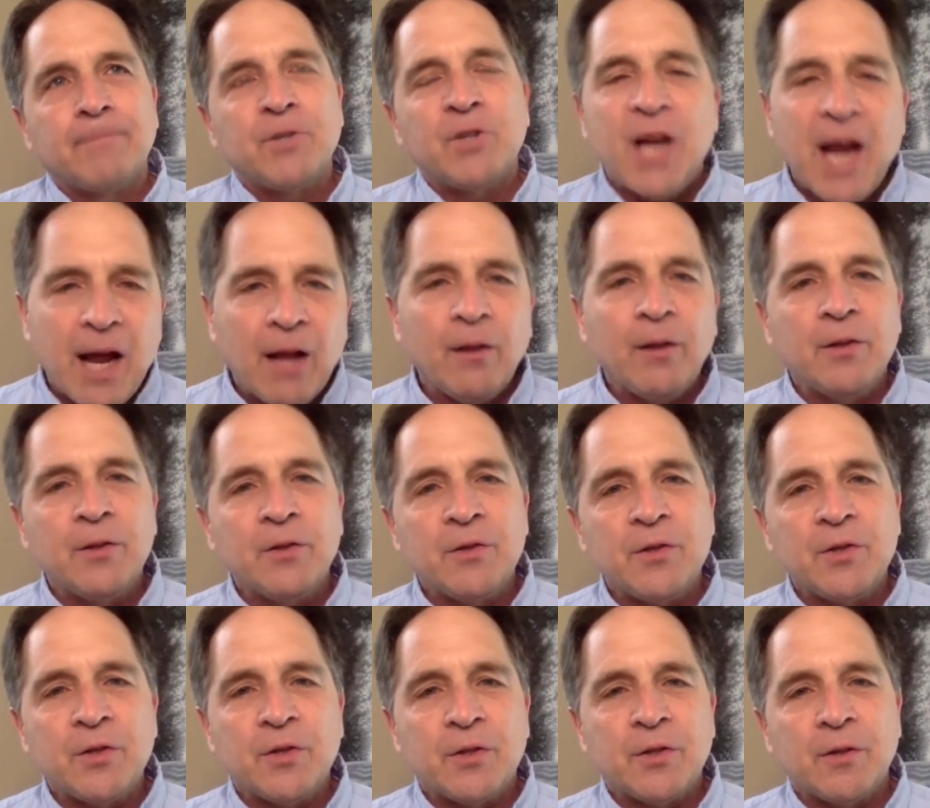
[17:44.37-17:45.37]

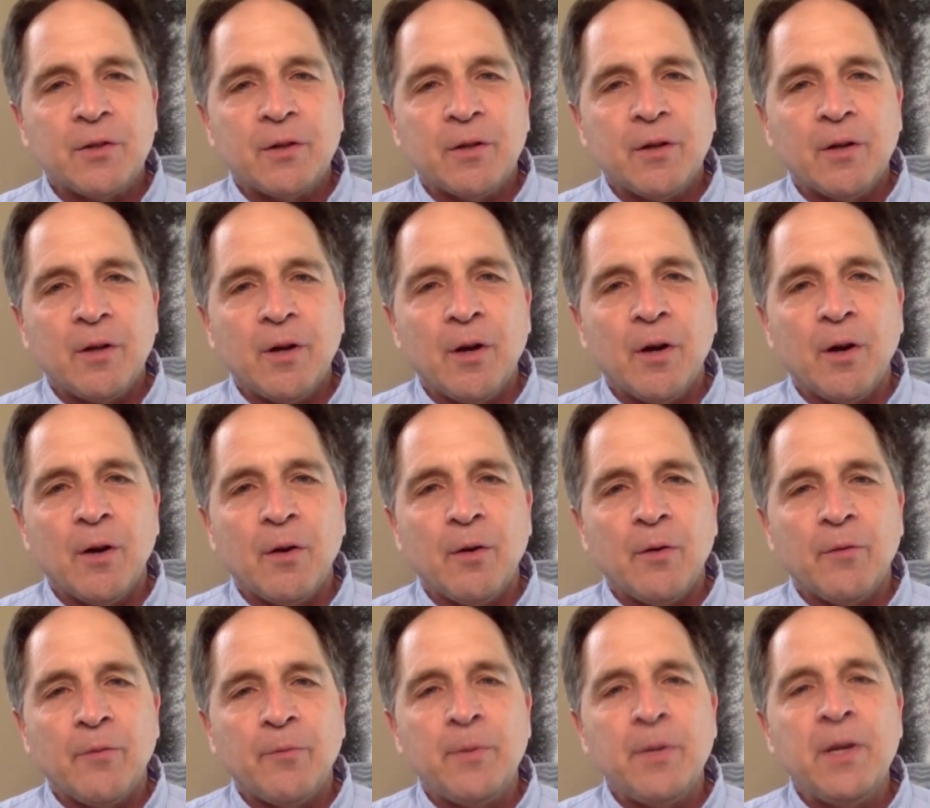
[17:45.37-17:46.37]
challenge
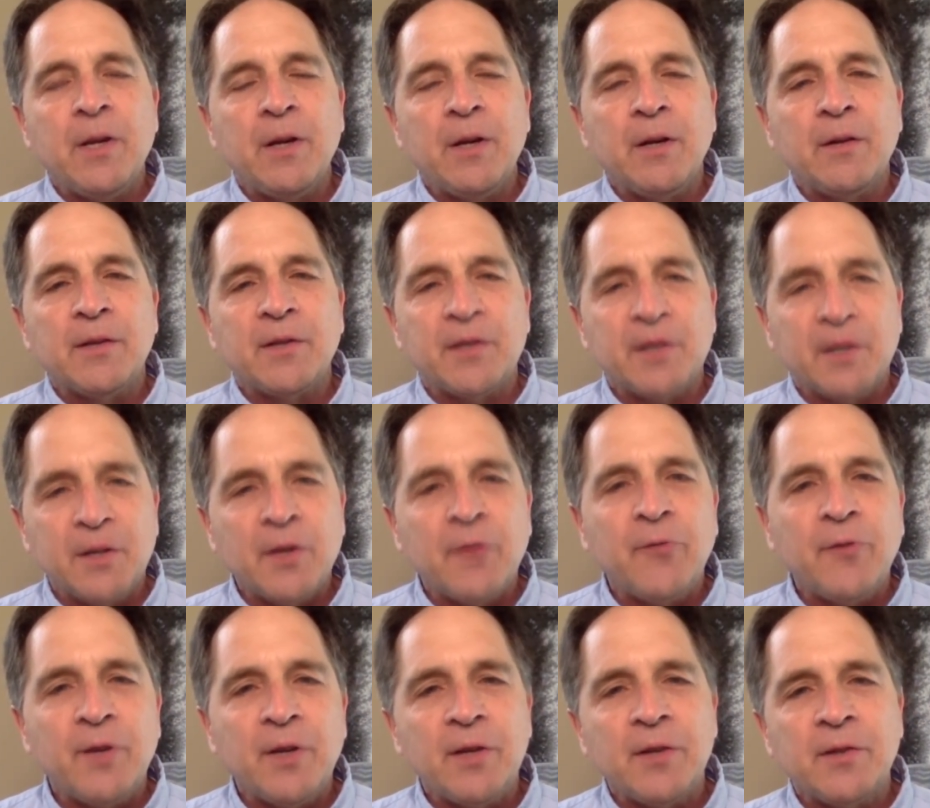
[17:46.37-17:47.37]
of being
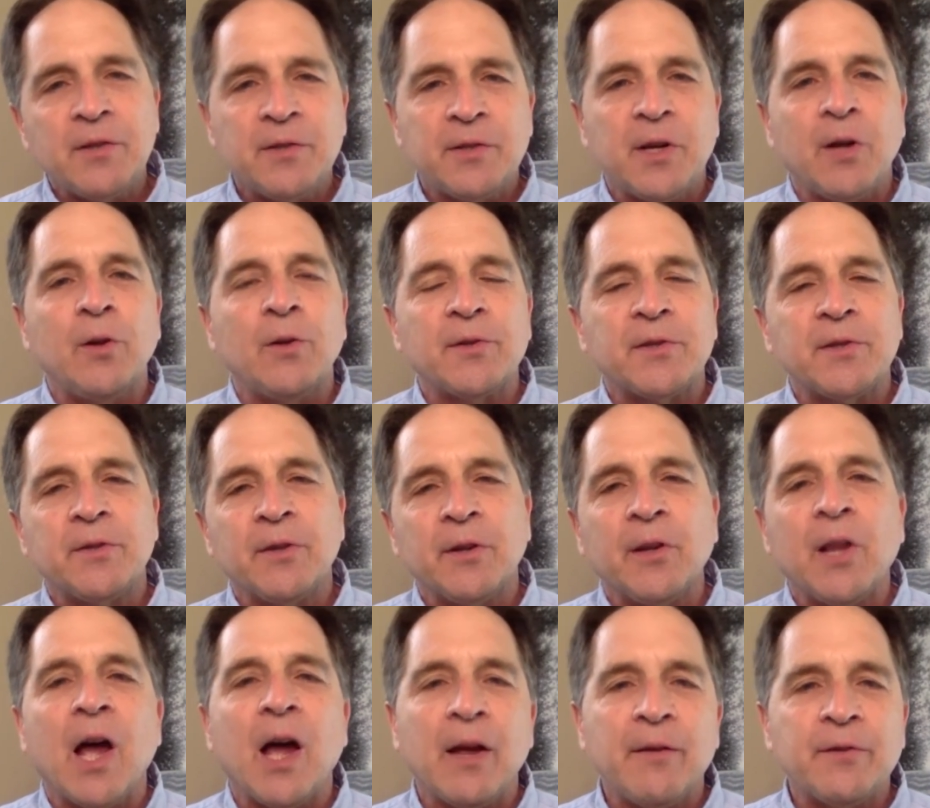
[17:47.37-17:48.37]
significant adults in
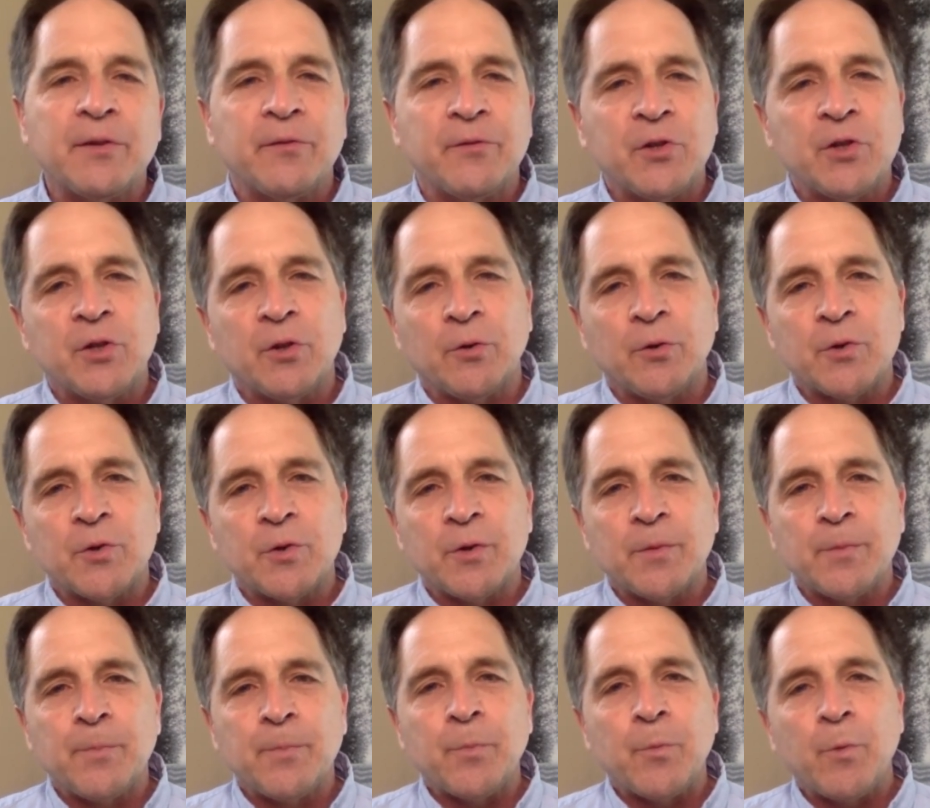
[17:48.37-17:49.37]
the lives of
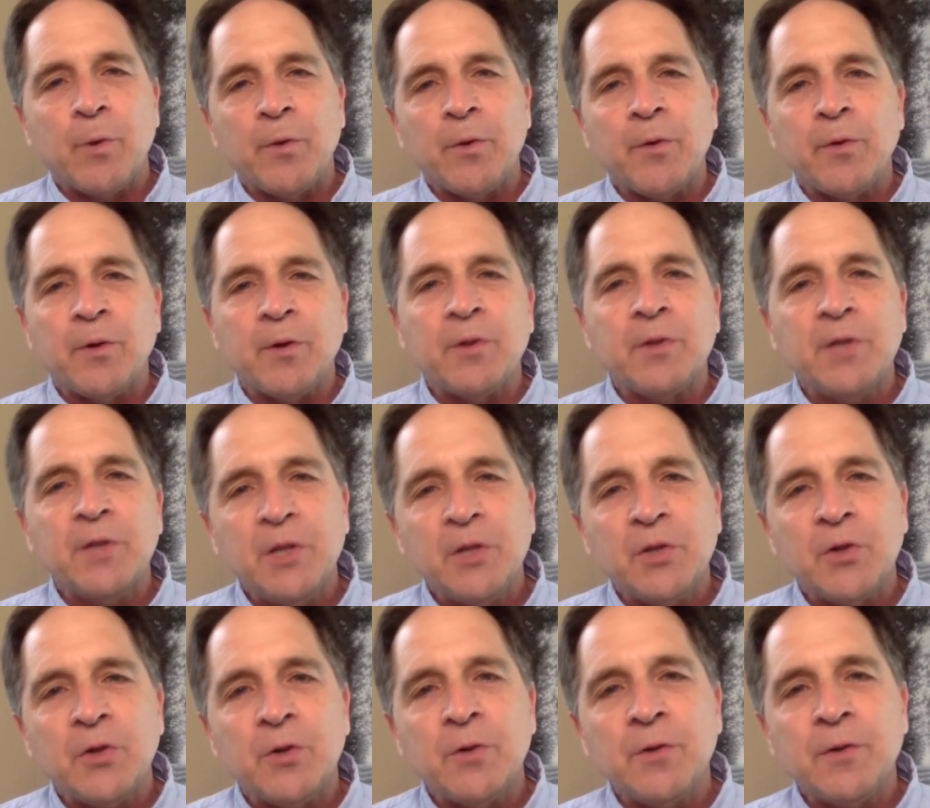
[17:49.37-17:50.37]
children, whether they're
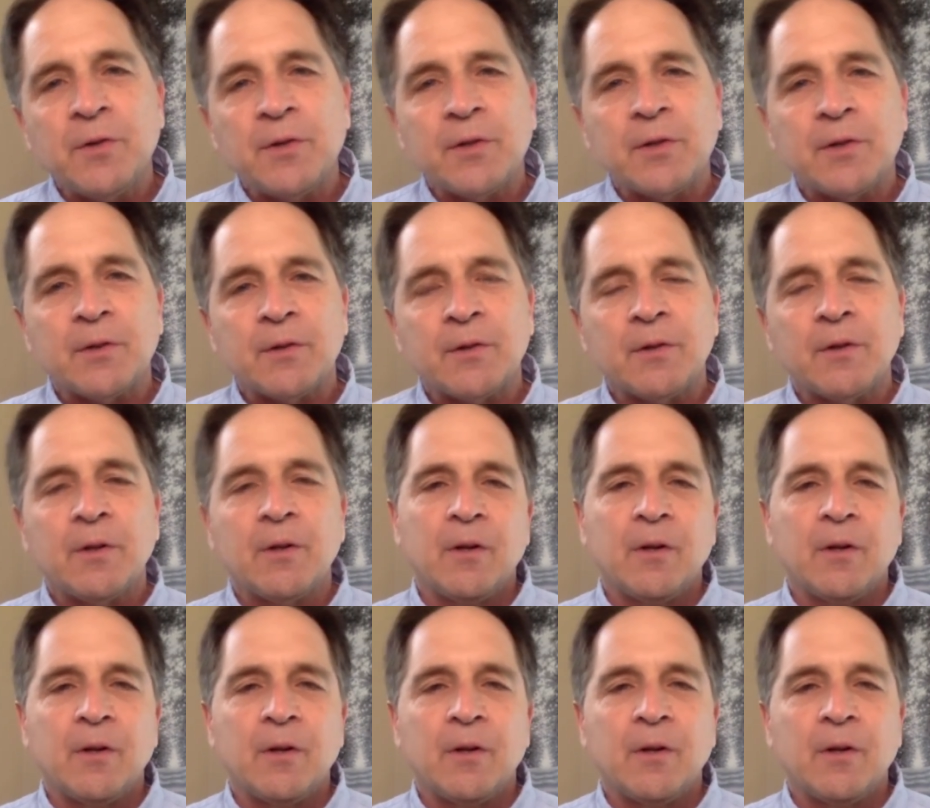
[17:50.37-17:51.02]
teachers